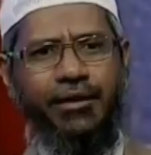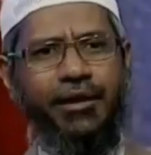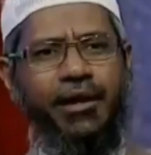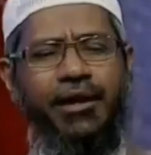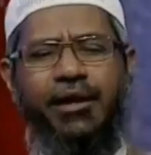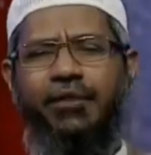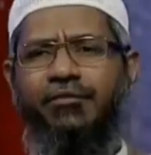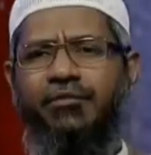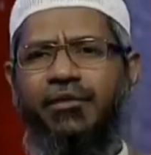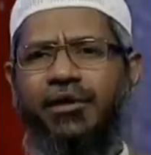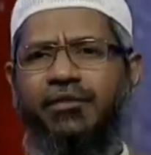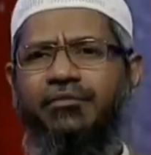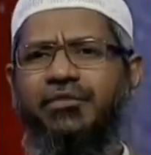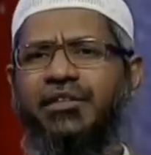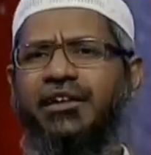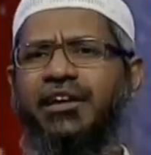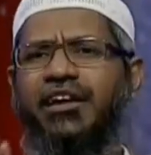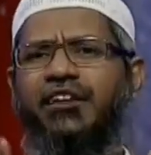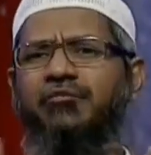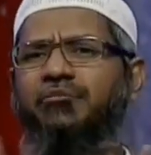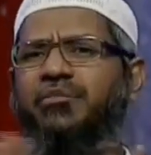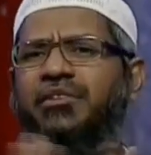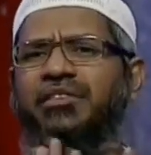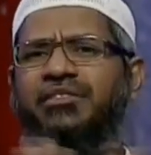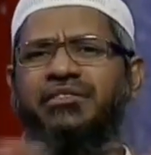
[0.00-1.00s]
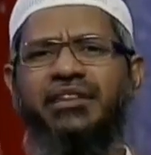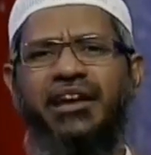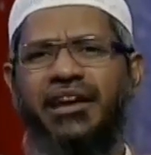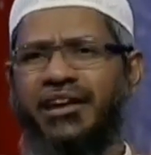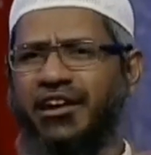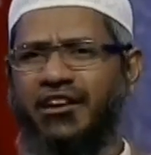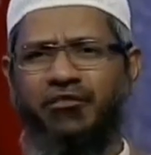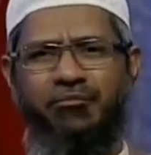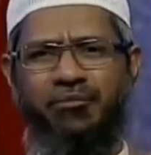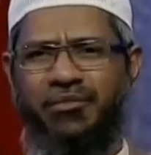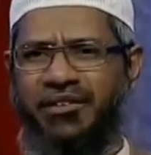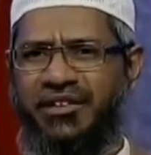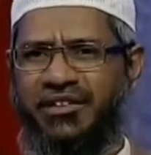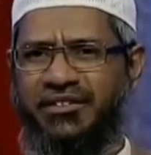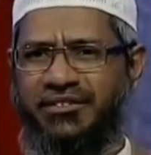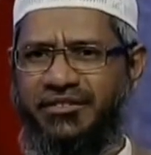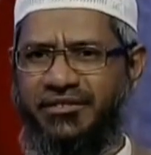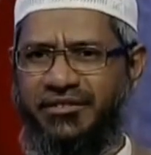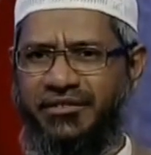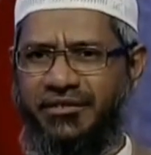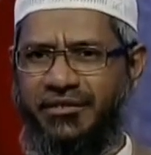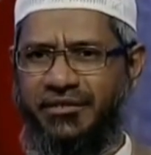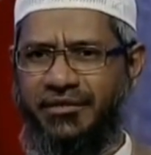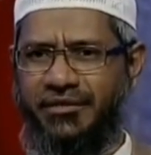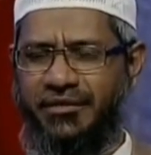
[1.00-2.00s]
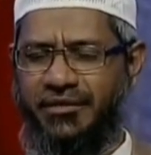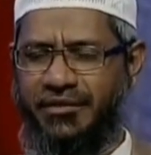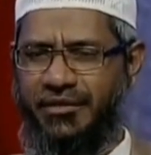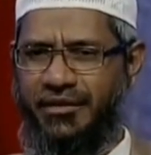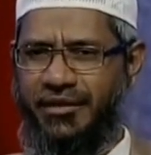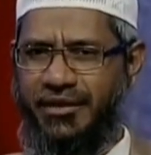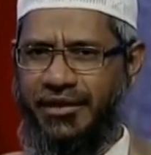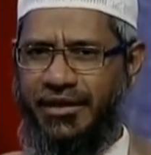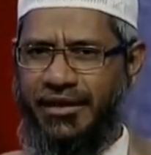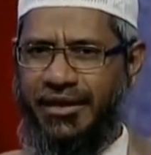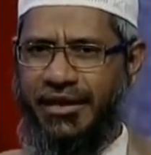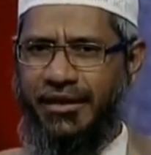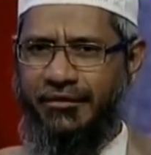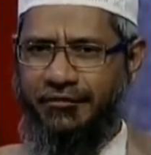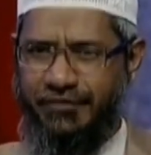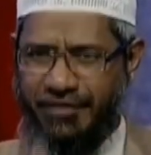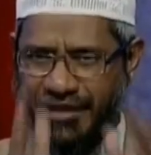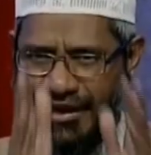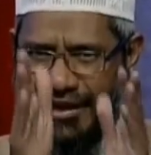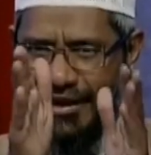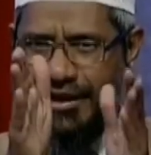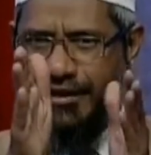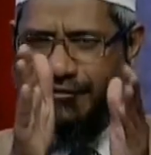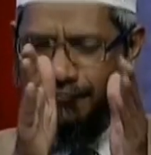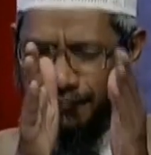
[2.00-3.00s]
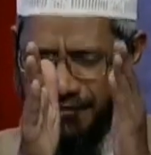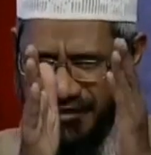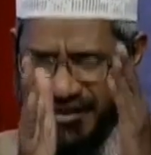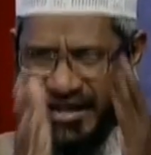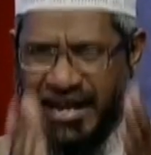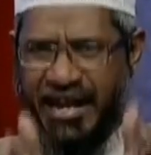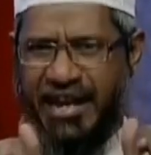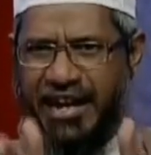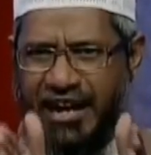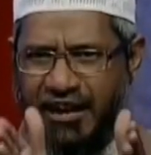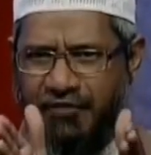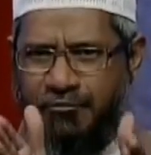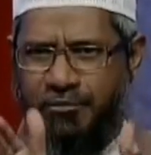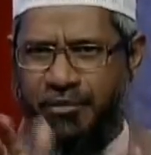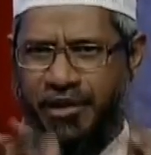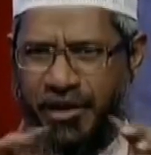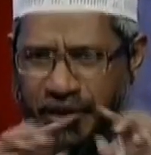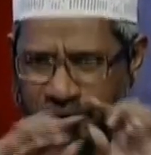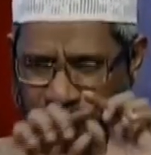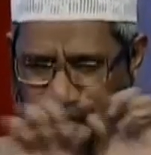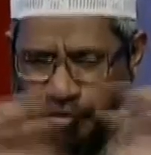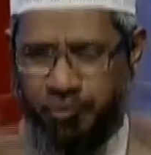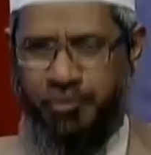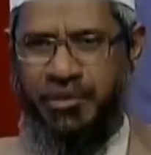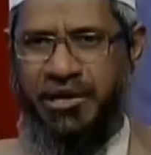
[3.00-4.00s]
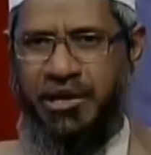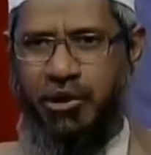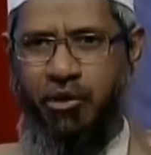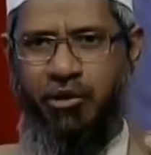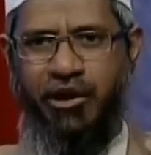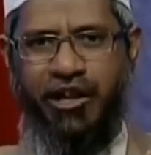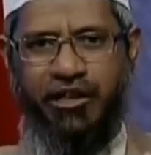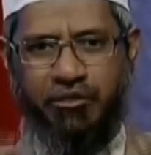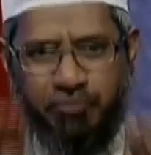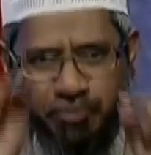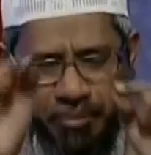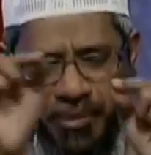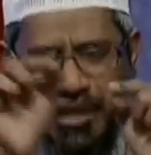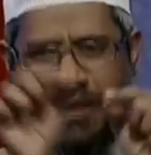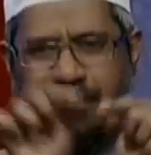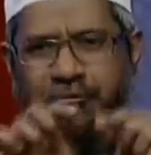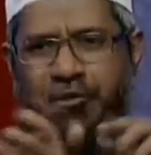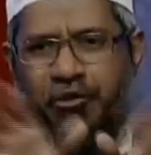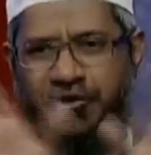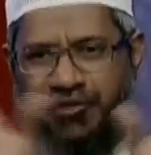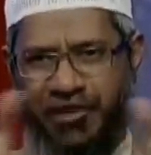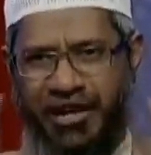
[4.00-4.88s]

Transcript: even if they give me 3.5 minutes, if they give 3.5 minutes to me, okay, speak for